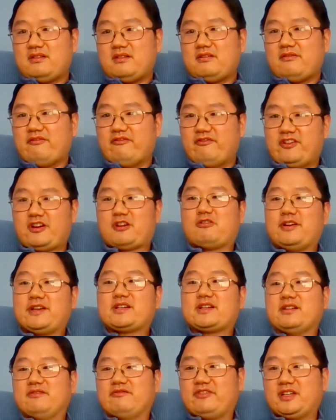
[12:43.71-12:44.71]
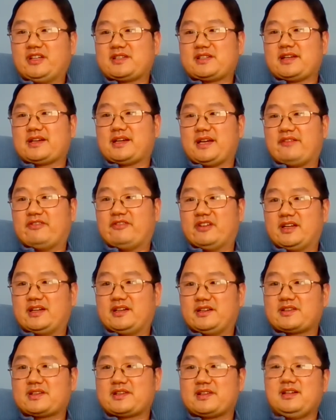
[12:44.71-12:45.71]
very convincing
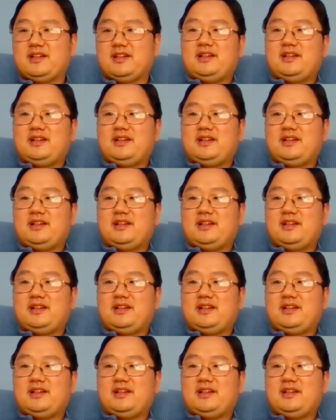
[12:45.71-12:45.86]
evidence.